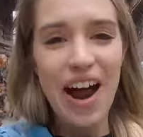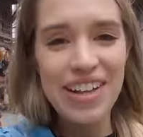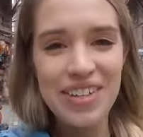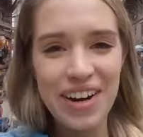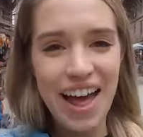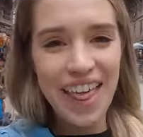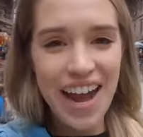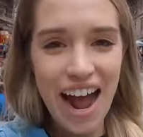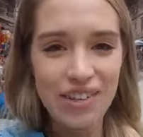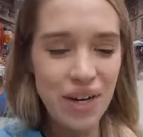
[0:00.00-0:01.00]
Right, so now
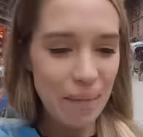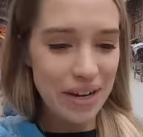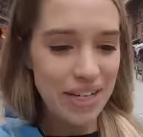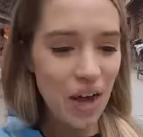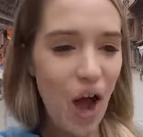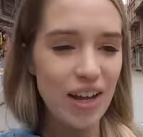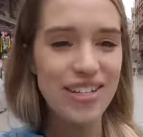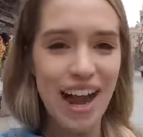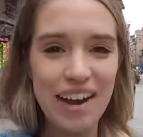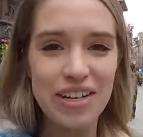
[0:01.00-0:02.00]
that our tummies are
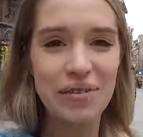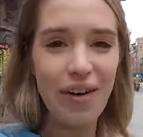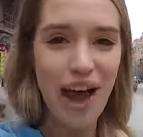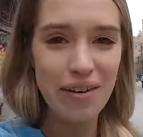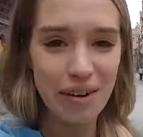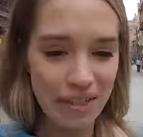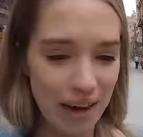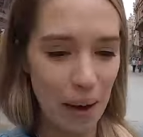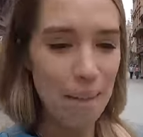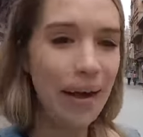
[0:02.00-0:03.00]
satisfied with
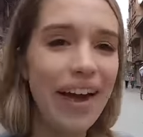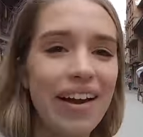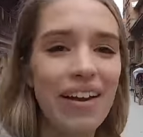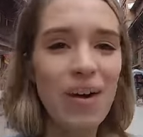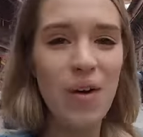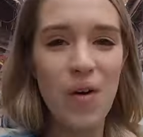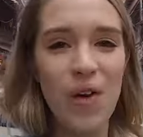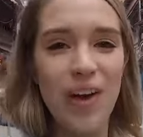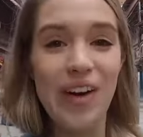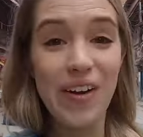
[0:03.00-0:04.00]
the La Ping,
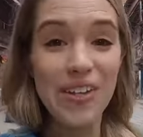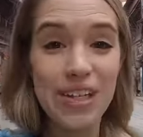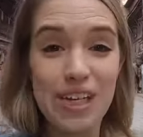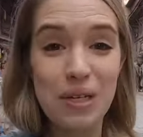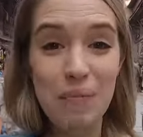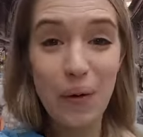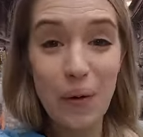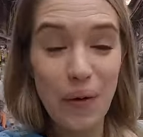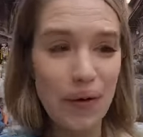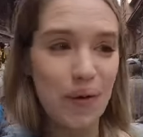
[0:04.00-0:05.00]
we are going to
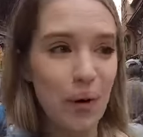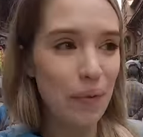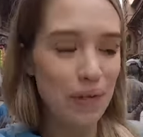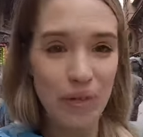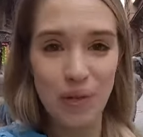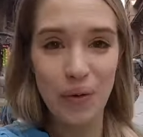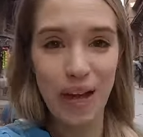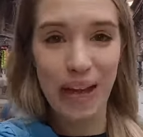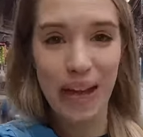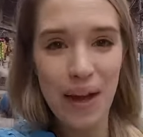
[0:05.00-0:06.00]
explore Durbar
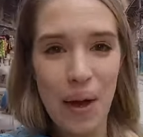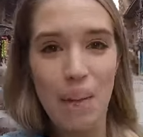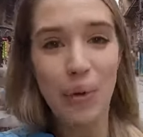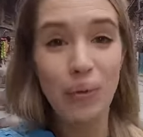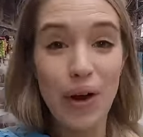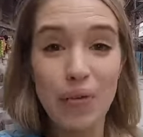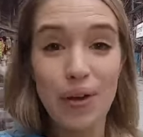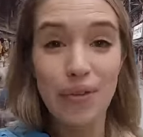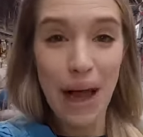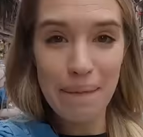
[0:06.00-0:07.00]
Square. But what we
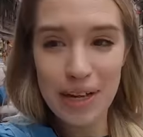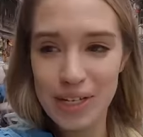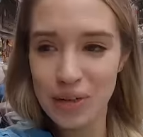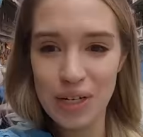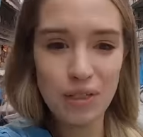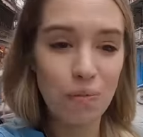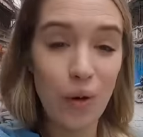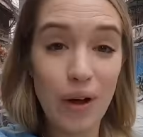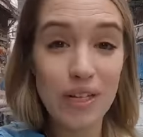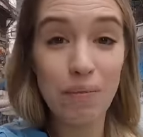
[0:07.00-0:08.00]
have come here to
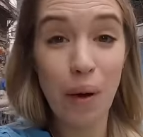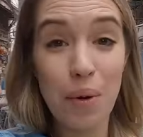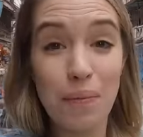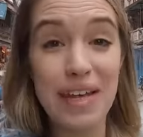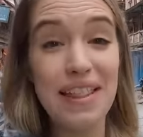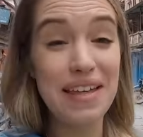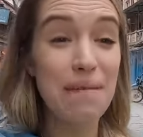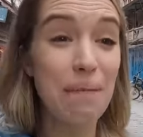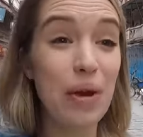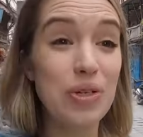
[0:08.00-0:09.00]
explore is probably
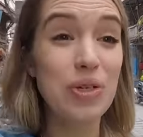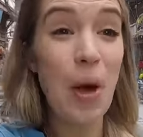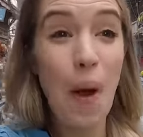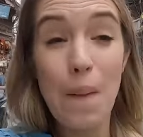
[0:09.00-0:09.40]
the most